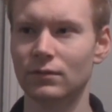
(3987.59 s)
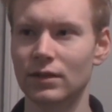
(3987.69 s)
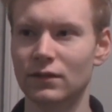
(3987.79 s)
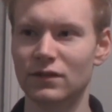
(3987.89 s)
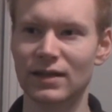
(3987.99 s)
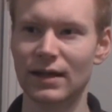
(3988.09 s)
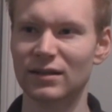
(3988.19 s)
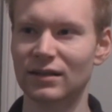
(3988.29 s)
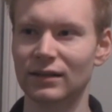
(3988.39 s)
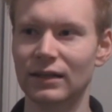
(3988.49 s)
is
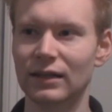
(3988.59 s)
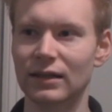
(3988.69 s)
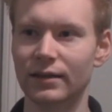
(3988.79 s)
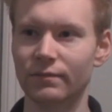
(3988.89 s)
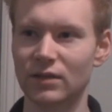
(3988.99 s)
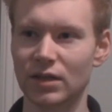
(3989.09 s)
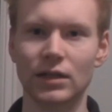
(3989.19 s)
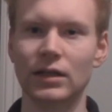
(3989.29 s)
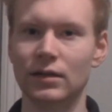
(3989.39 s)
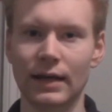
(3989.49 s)
technically
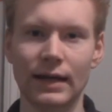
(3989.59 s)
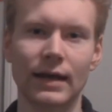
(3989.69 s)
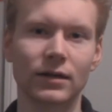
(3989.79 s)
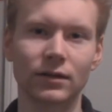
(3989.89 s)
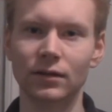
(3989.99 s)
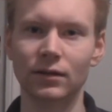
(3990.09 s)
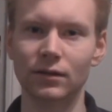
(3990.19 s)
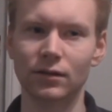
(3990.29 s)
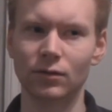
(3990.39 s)
in hell,